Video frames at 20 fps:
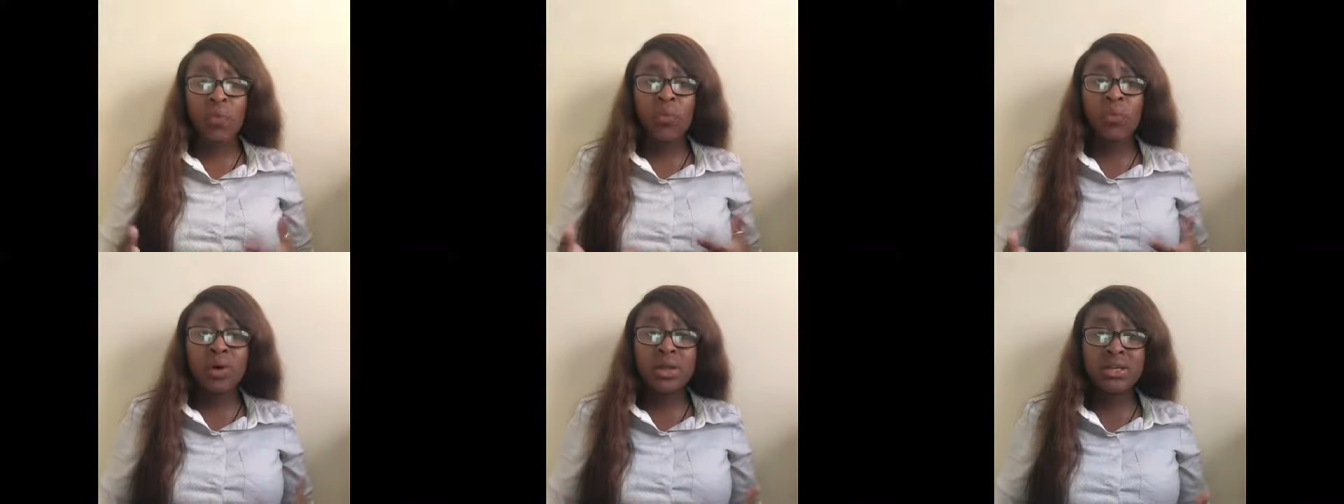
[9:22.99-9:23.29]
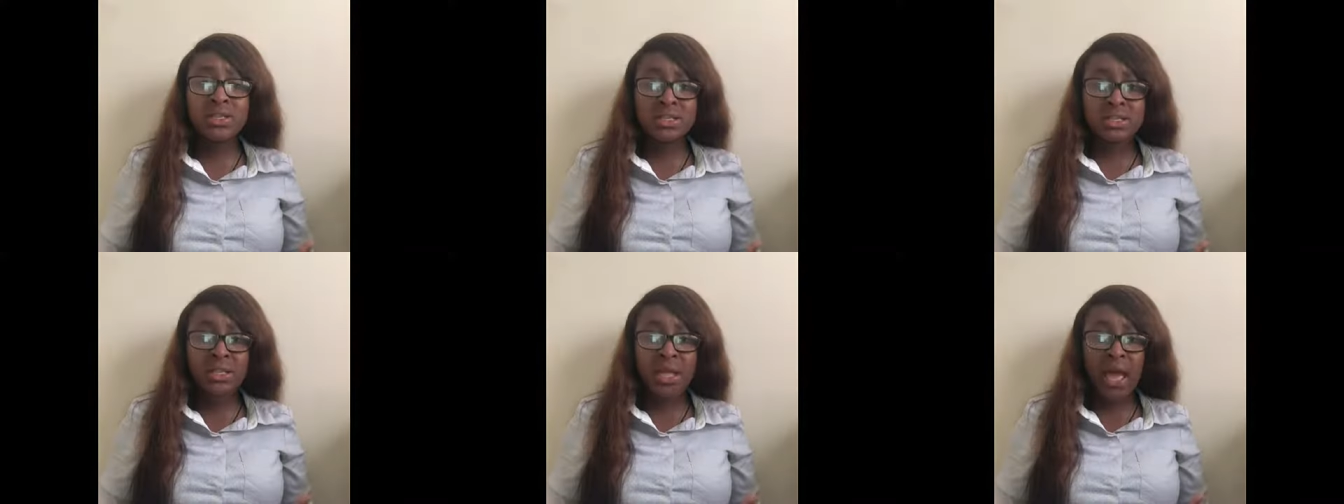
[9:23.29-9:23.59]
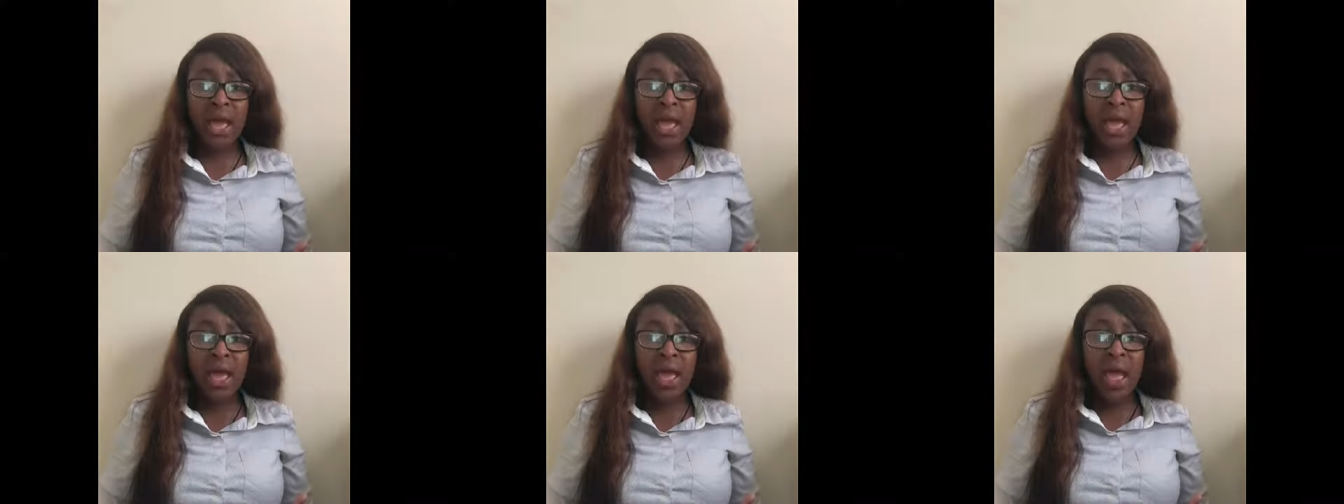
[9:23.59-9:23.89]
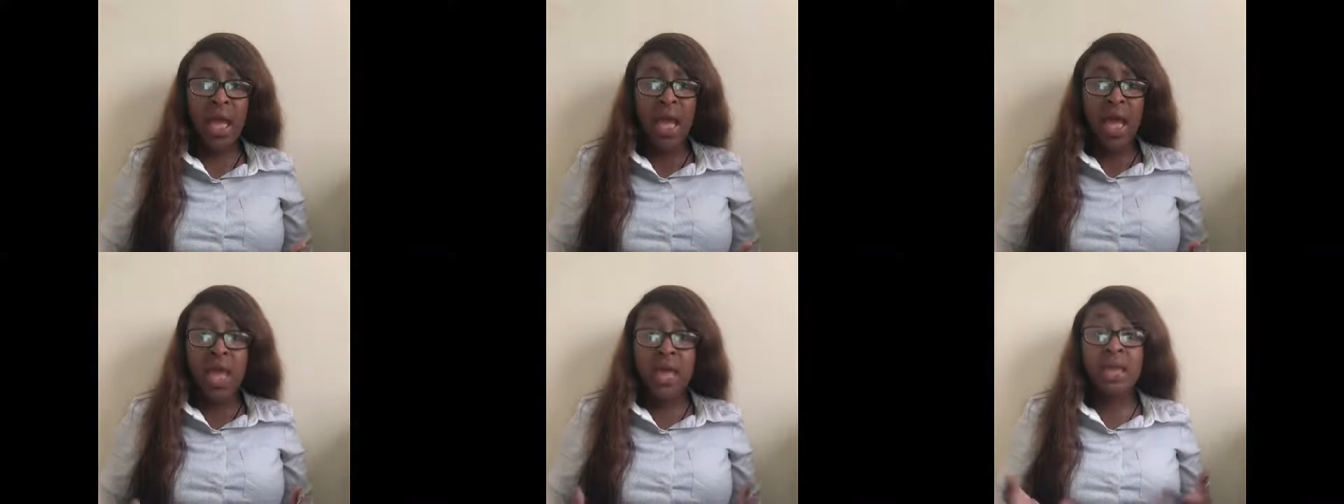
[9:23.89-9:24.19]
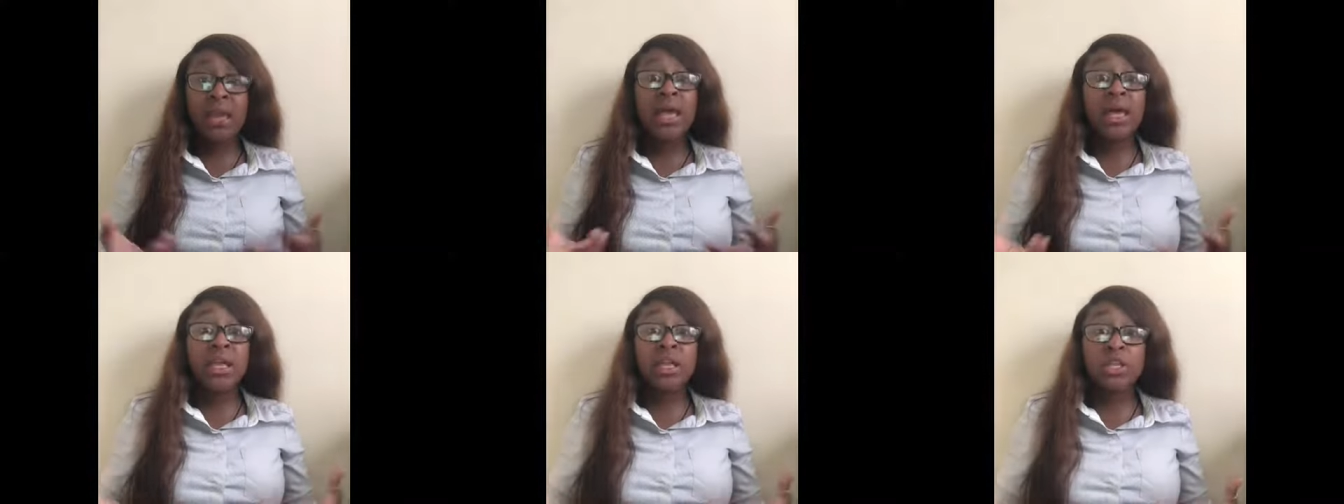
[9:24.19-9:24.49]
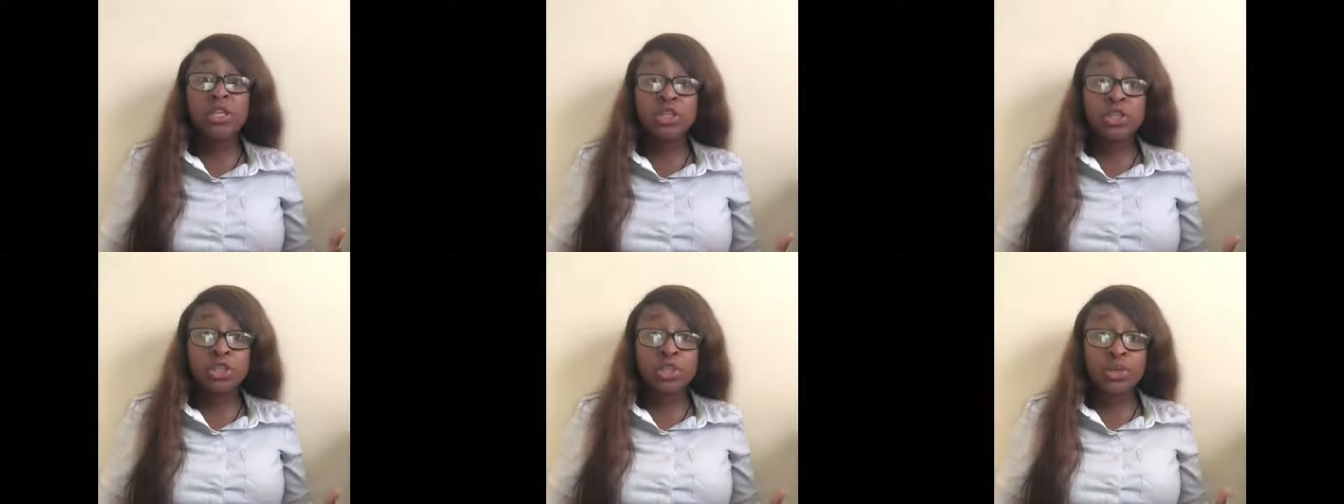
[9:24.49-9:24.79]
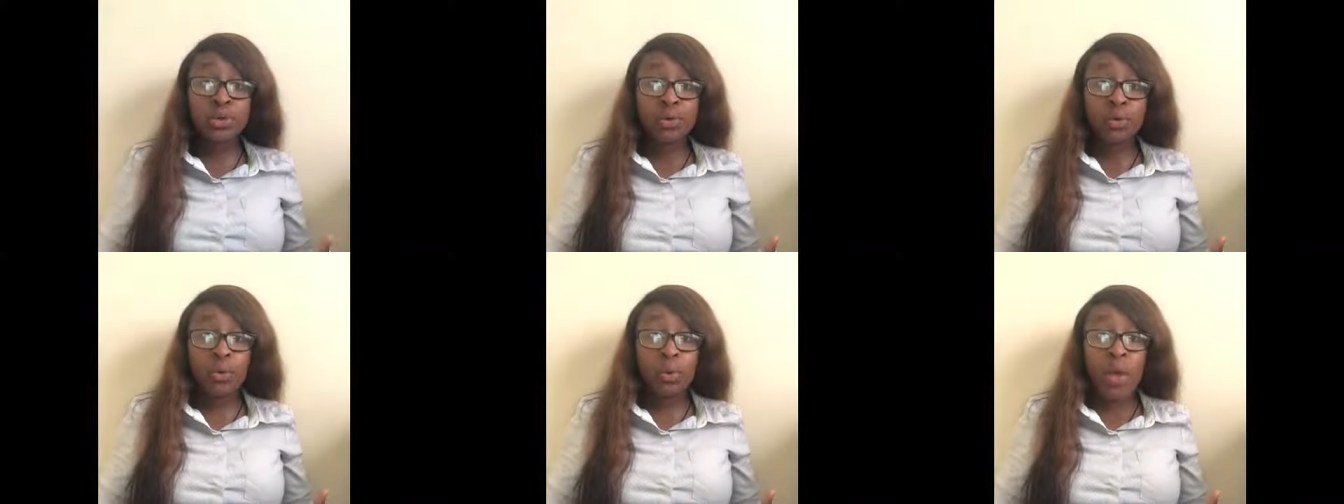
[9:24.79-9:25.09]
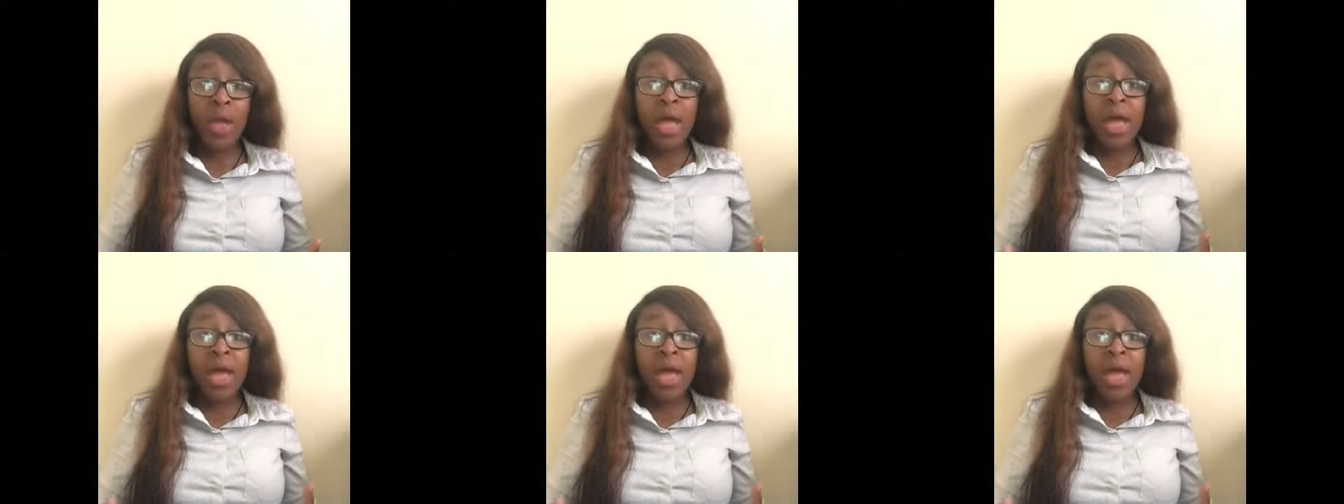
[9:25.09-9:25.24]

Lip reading: What is that? And LSU.